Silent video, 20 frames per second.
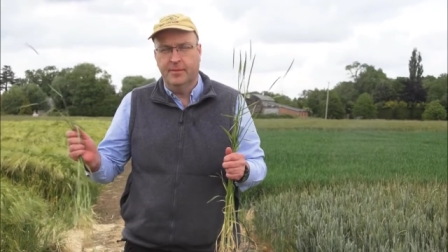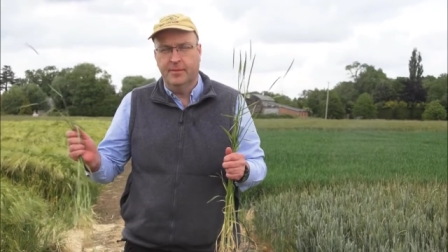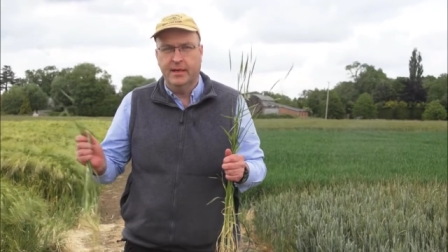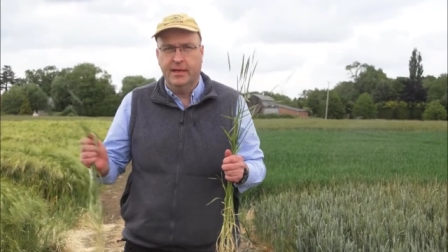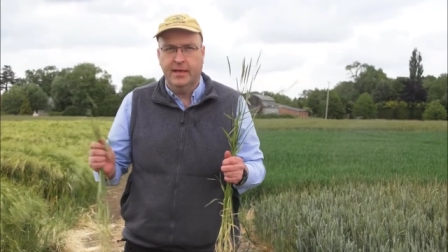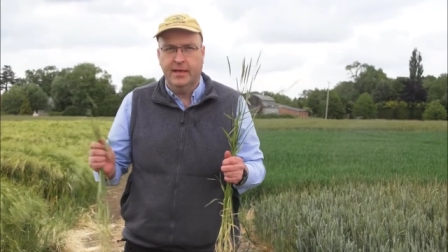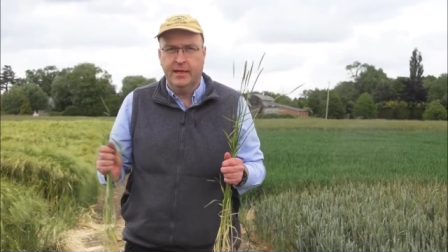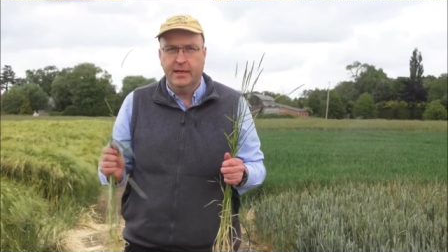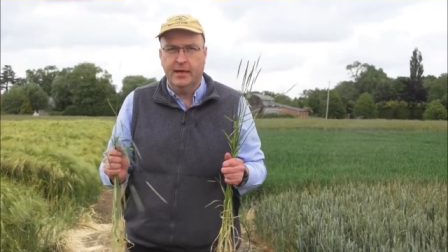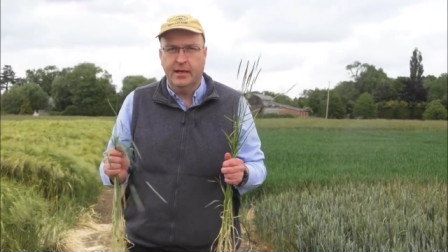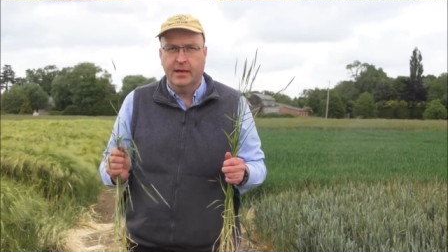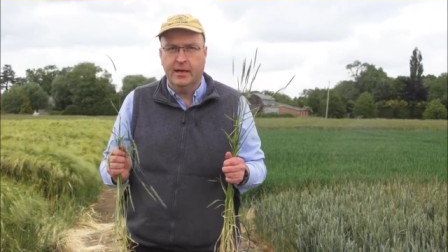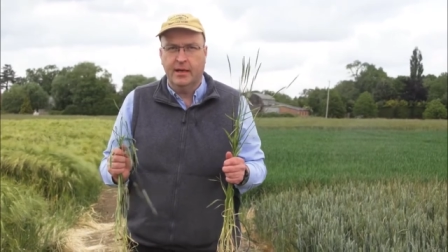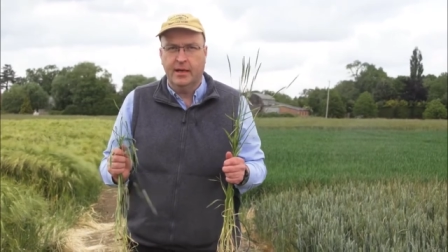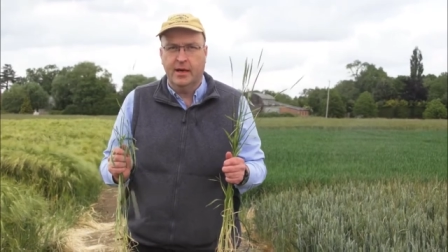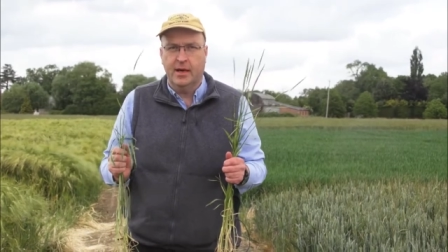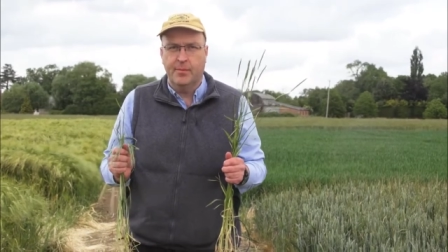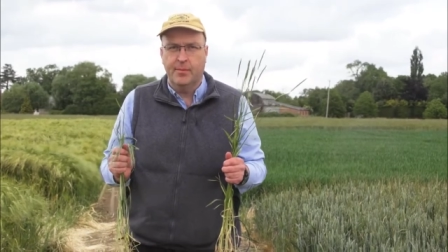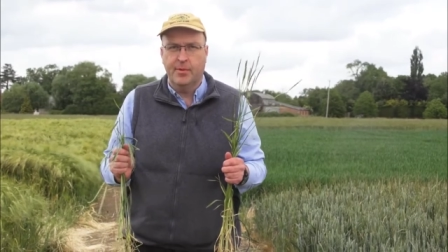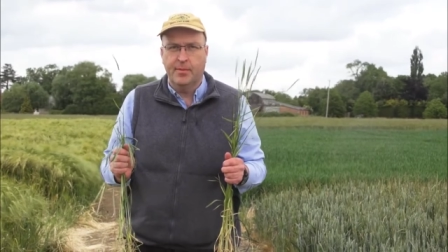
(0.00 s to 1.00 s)
the
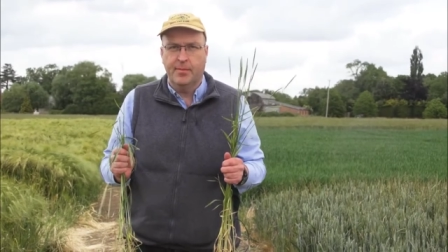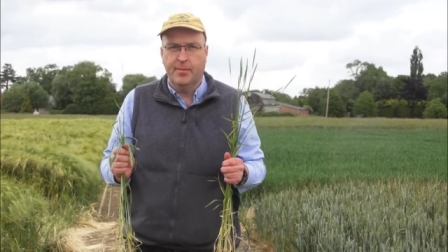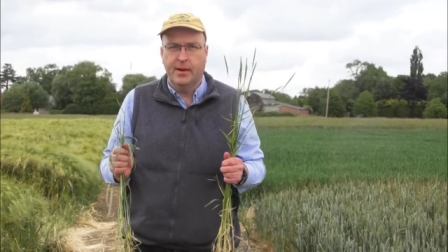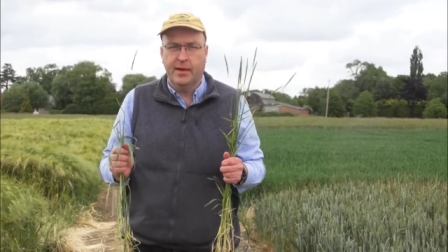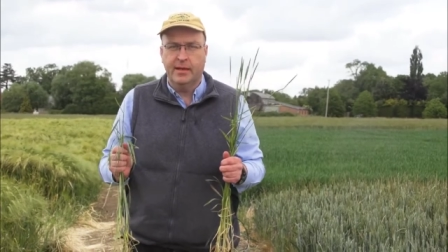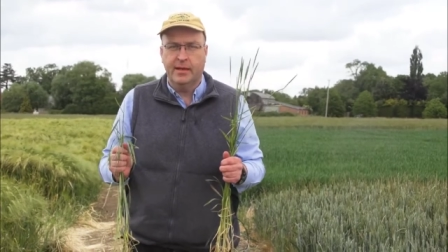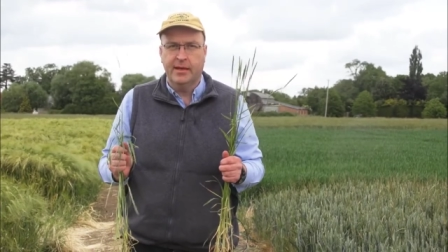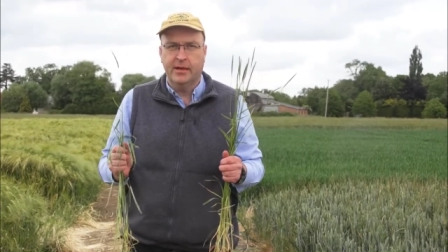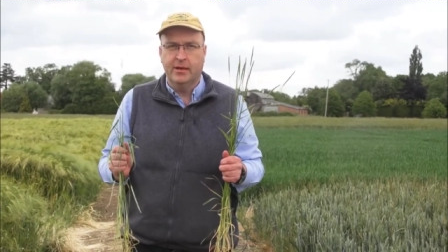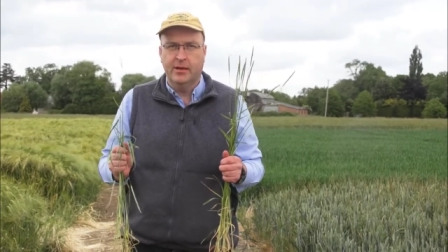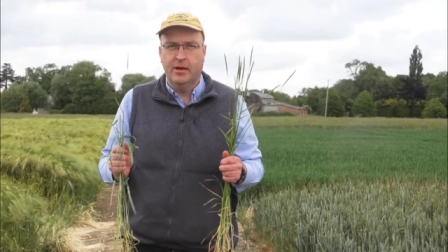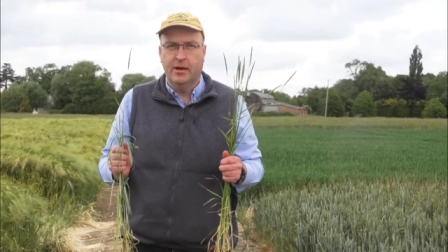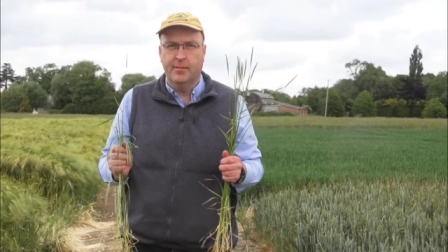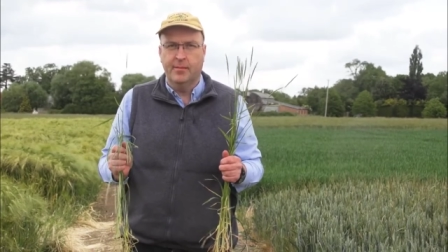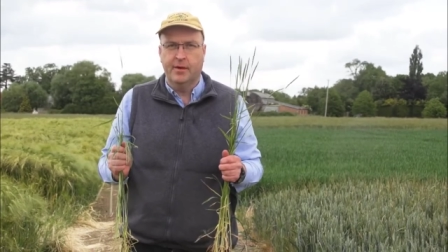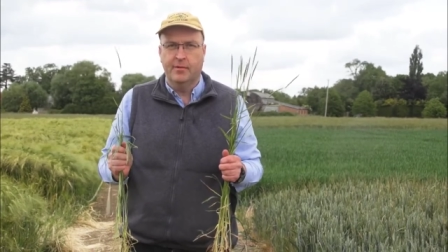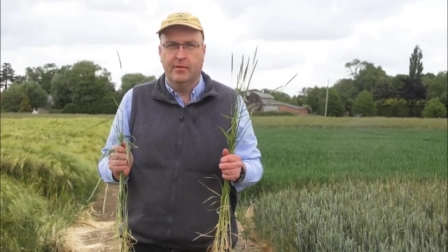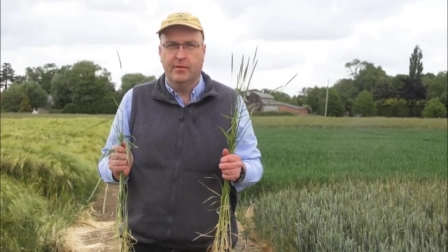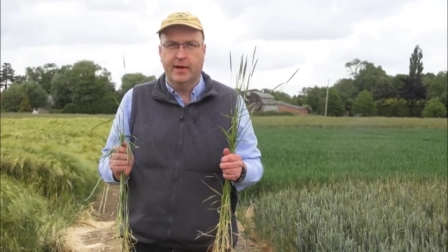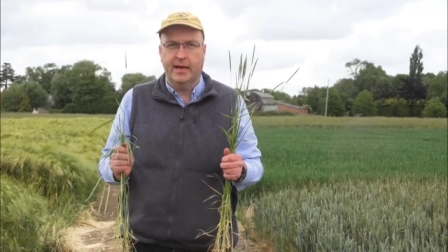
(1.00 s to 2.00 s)
hybrid barley on
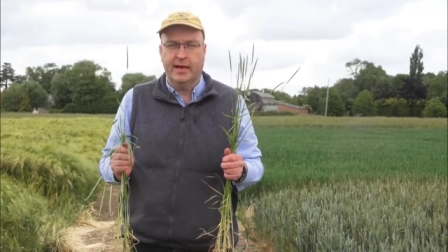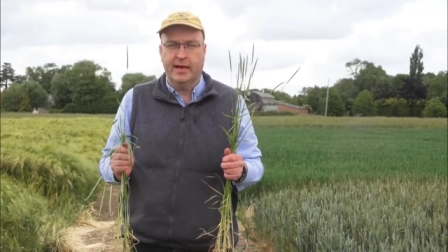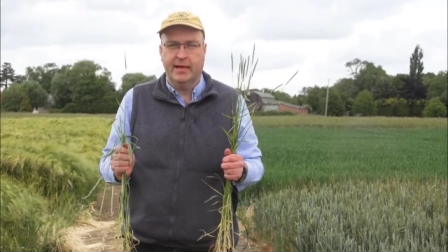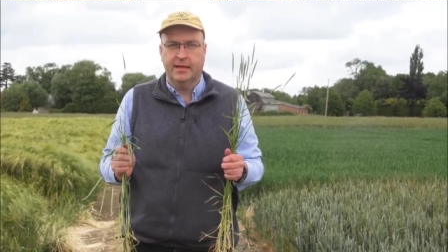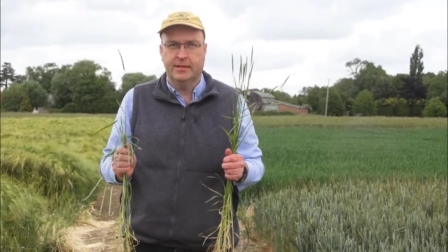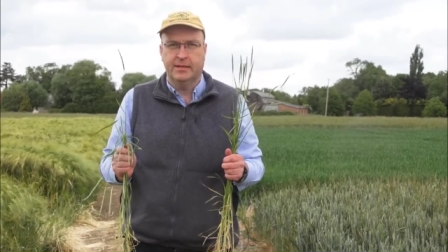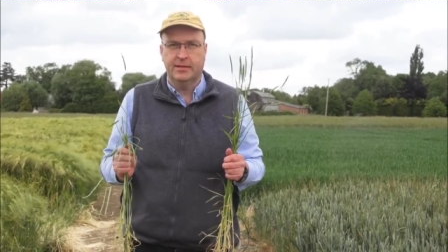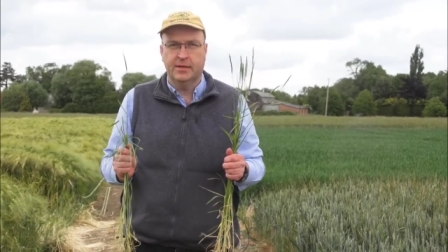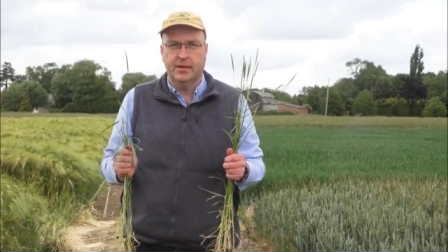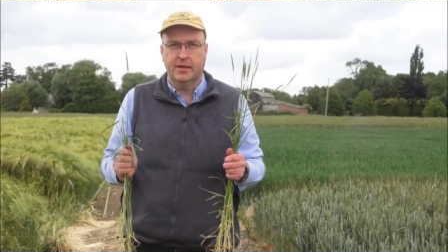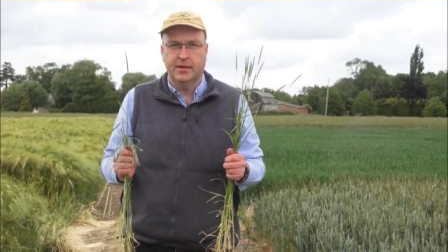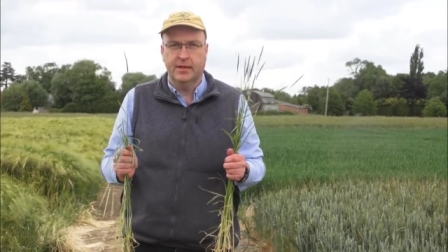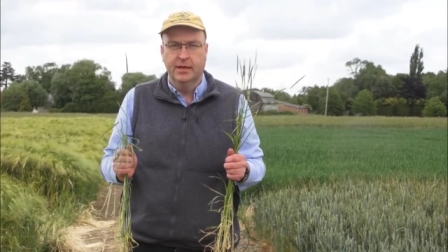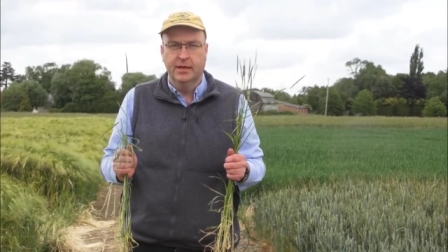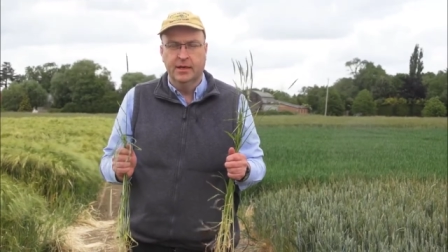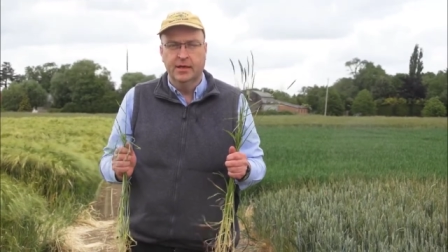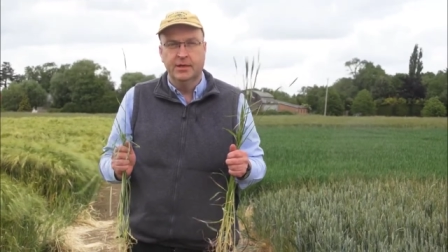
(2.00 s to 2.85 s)
my right hand side,